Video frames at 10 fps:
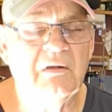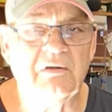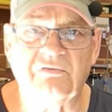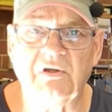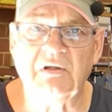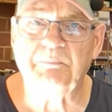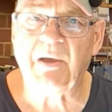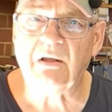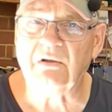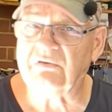The seat
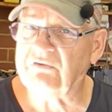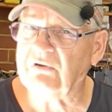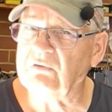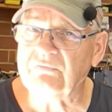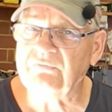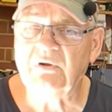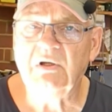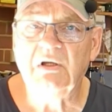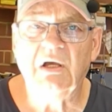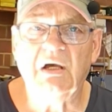pan itself
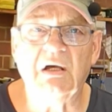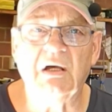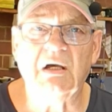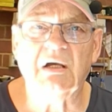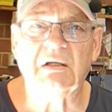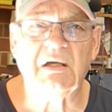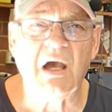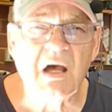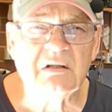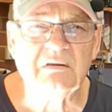
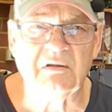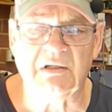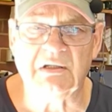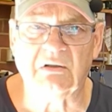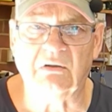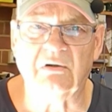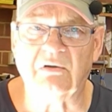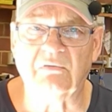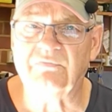can't take a lot of